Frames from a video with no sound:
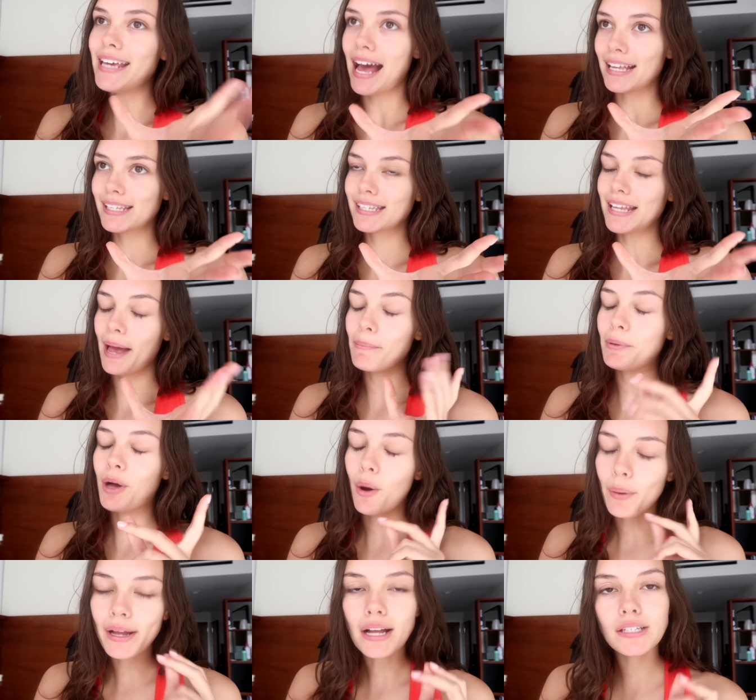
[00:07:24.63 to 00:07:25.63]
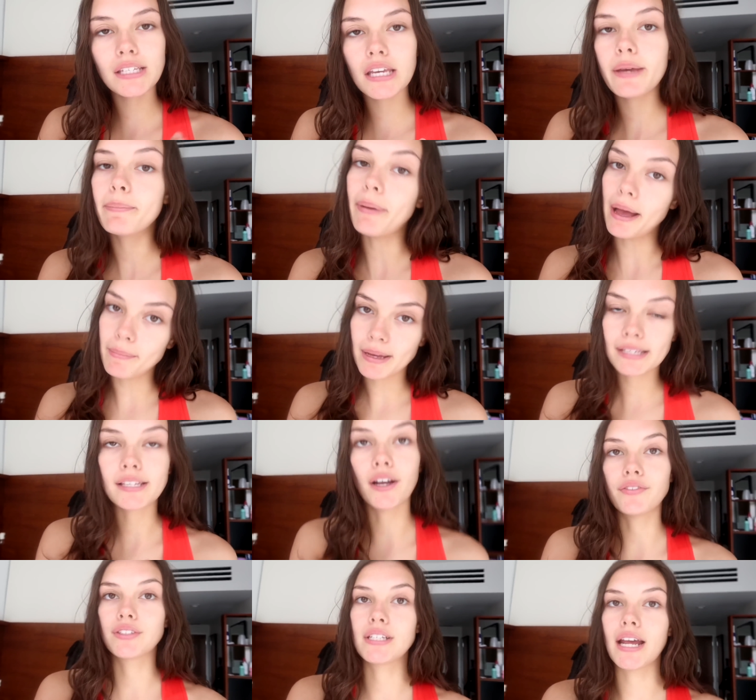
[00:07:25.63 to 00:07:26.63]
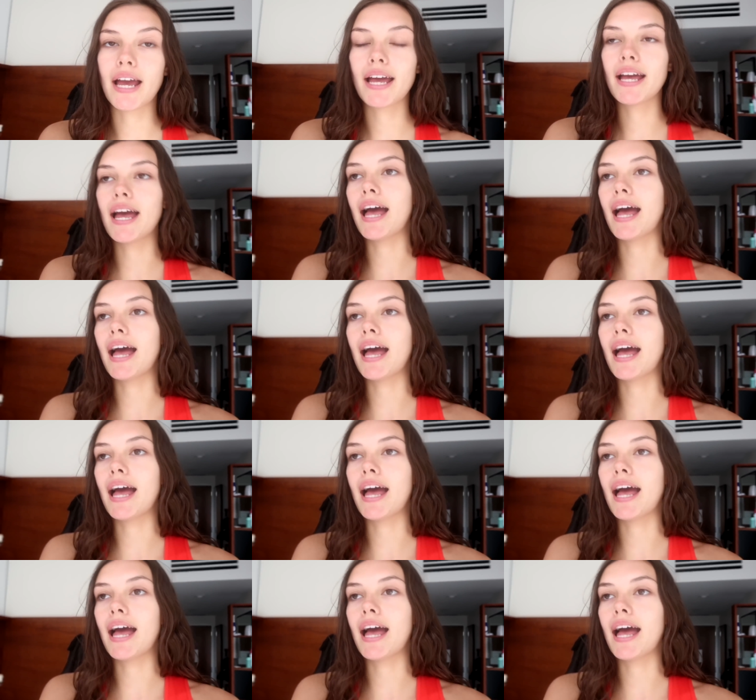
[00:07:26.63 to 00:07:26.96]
Yes, I'm going out to eat by myself tonight